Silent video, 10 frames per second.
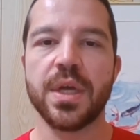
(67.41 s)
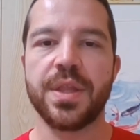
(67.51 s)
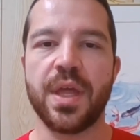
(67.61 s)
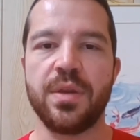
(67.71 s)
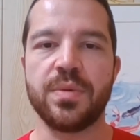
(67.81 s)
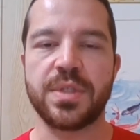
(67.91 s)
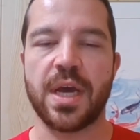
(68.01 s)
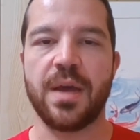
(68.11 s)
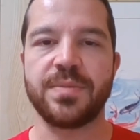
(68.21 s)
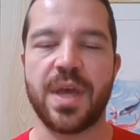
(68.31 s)
then you would
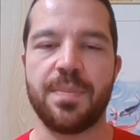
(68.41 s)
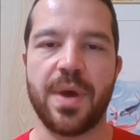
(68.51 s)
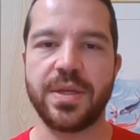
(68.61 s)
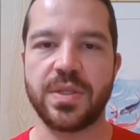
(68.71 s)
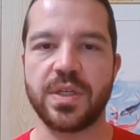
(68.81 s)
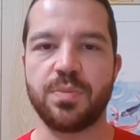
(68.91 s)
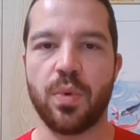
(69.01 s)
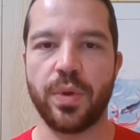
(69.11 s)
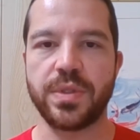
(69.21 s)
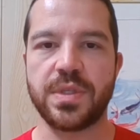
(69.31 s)
times that by
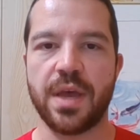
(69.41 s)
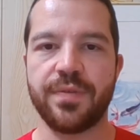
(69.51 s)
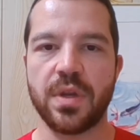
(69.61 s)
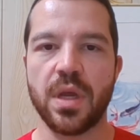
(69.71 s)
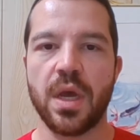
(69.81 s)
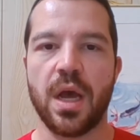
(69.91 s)
6.7.